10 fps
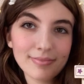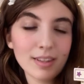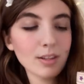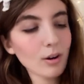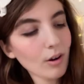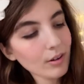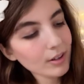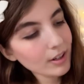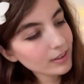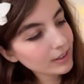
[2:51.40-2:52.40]
They're all
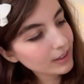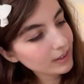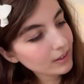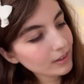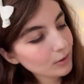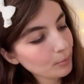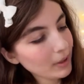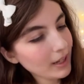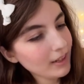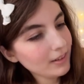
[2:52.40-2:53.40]
currently in their little
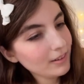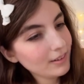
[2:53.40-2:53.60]
pen.